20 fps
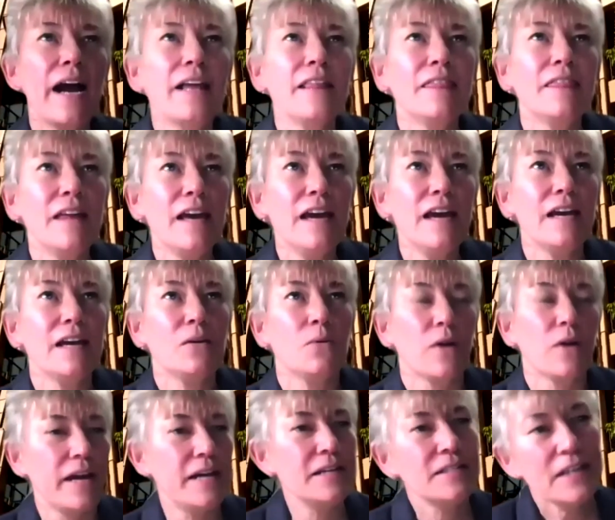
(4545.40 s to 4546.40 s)
I think we're
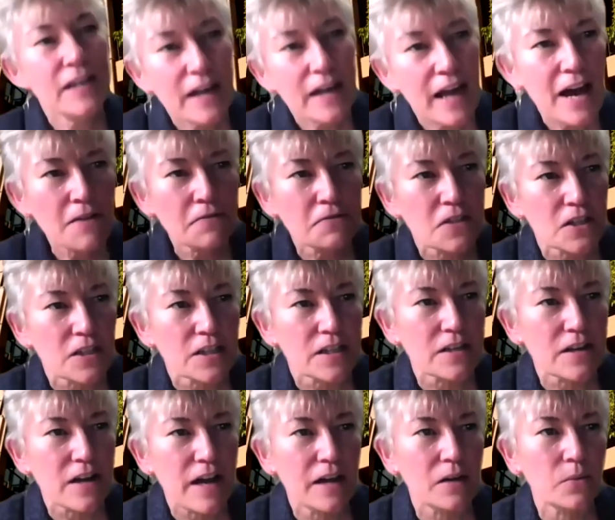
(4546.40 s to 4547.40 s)
18
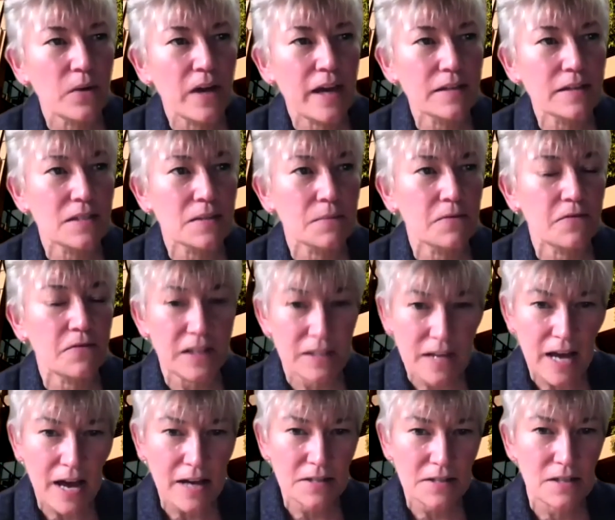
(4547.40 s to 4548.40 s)
after, and we had some
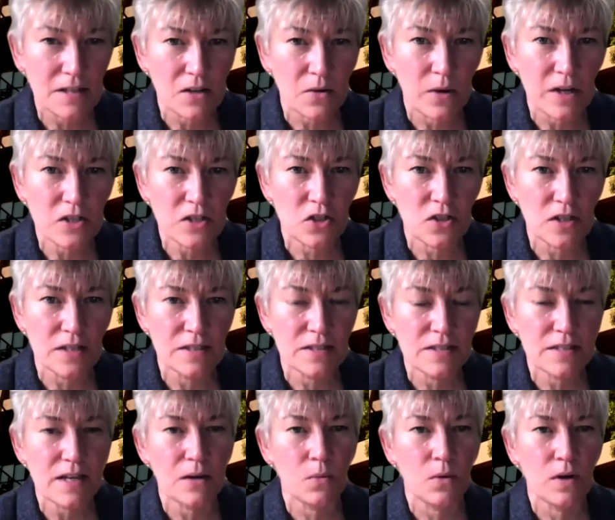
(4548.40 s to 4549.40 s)
fantastic
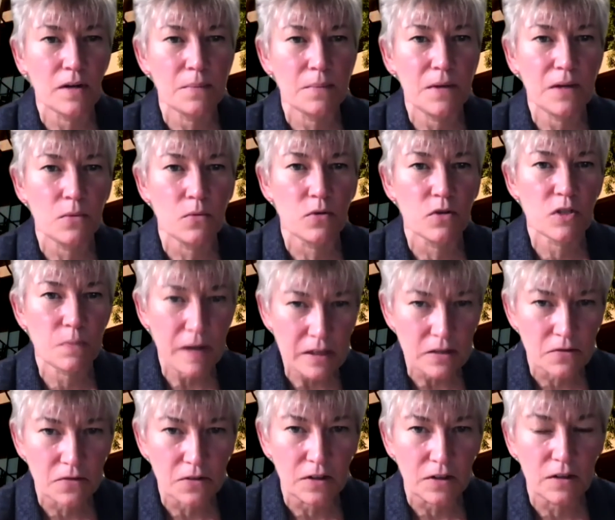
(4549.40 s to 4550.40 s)
questions. I want to be
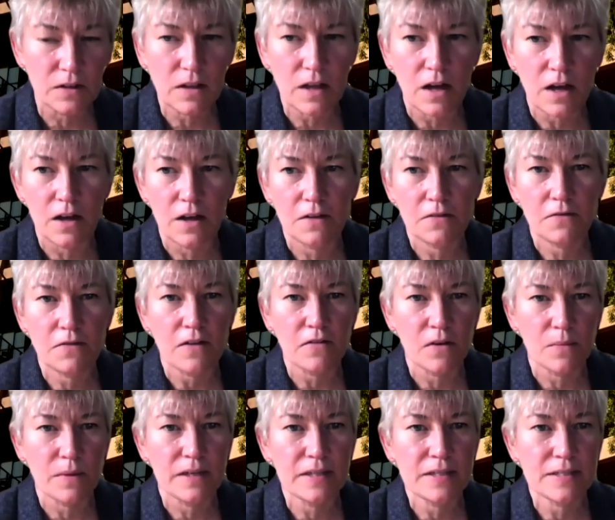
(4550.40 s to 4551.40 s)
respectful of
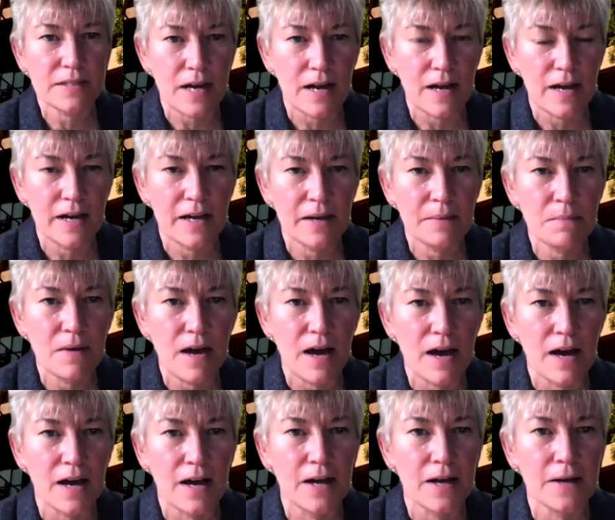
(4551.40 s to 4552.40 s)
everybody's time.
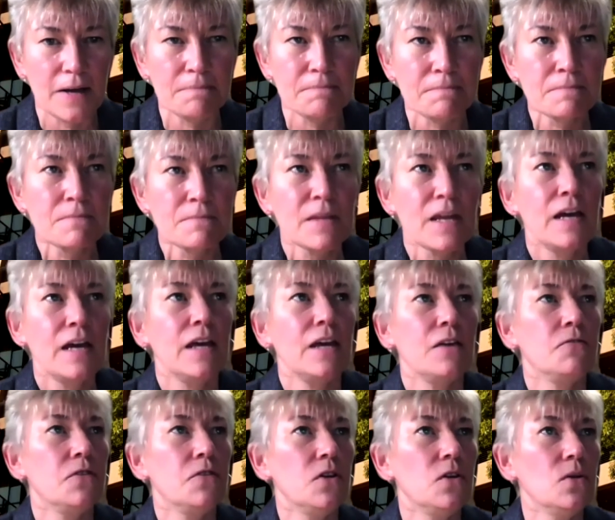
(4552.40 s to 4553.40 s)
Um,
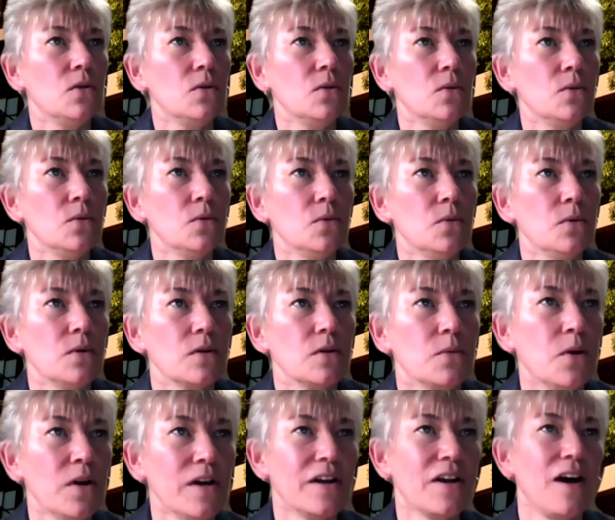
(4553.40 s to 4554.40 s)
if you
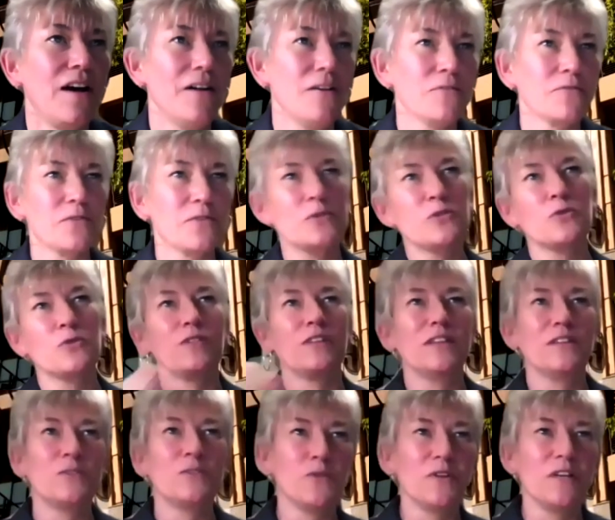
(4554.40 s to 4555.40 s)
could all
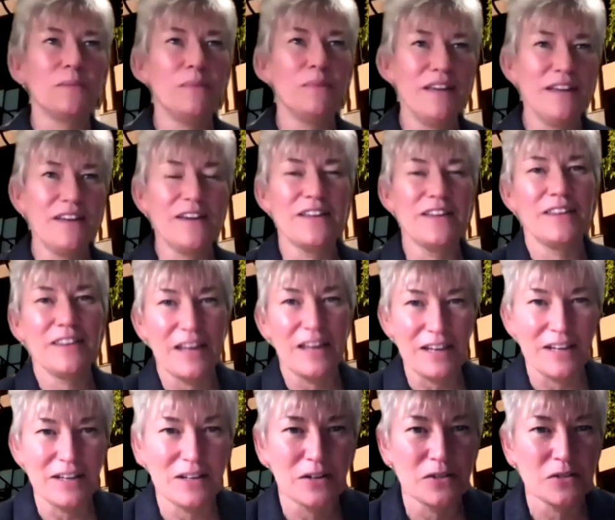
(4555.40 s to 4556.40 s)
virtually join me in
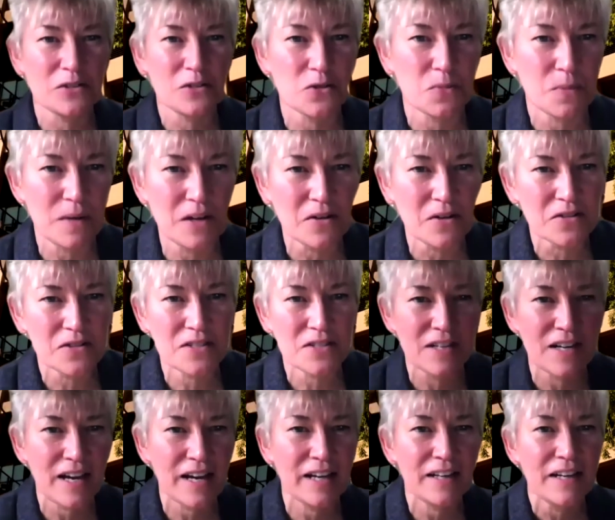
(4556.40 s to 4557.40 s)
thanking our two speakers
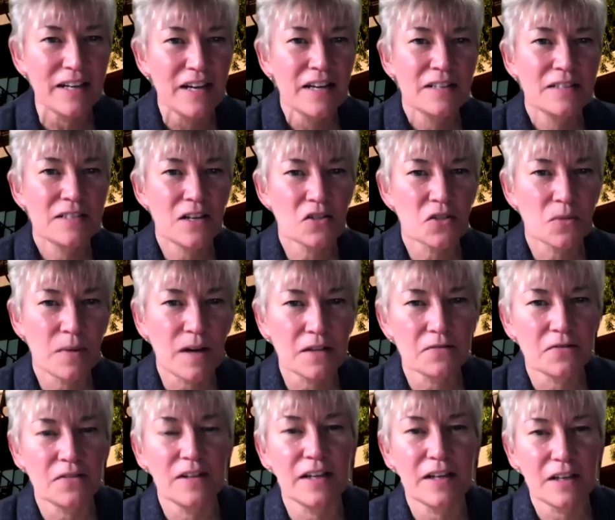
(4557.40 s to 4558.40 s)
tonight, Dr.
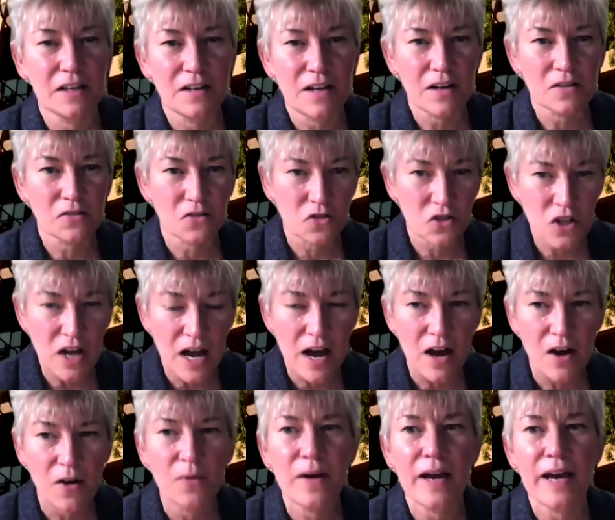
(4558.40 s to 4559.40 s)
Botvinick and Dr.
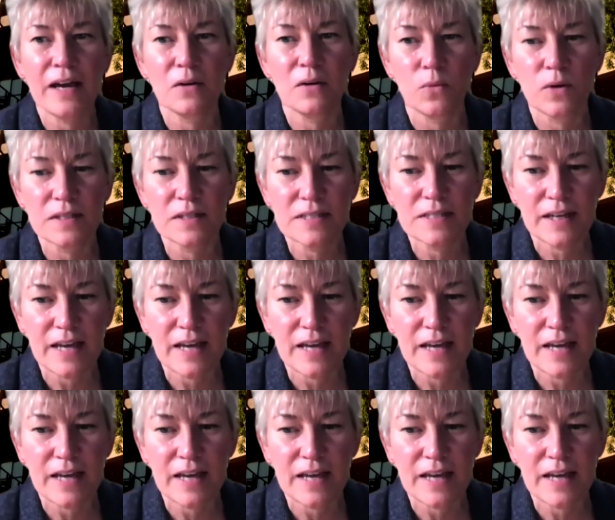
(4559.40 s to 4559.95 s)
Zhao. And once